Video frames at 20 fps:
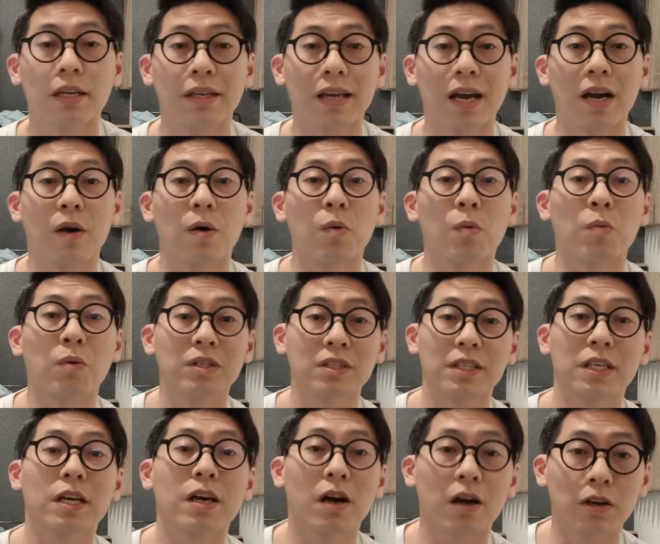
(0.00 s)
Now, once
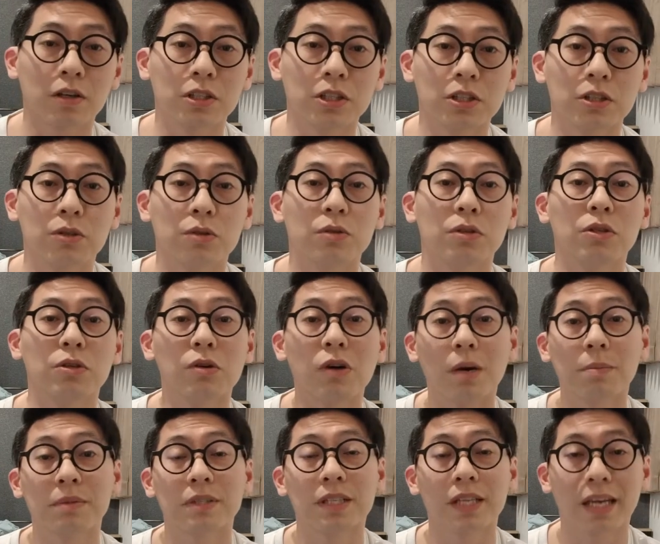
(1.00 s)
they call you, you go
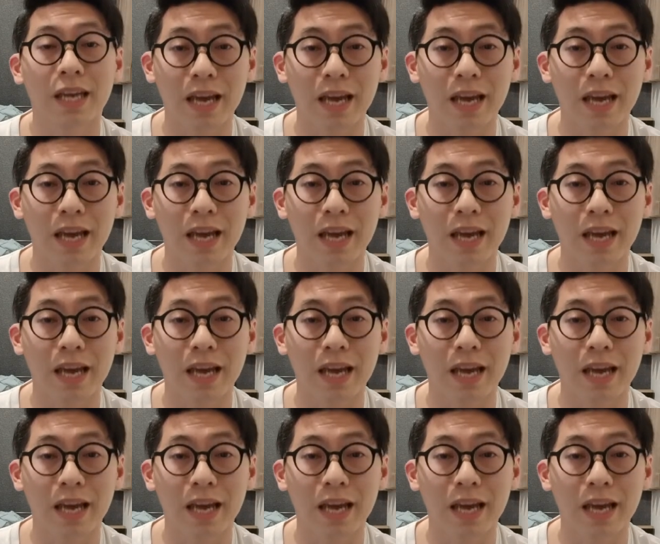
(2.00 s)
up to the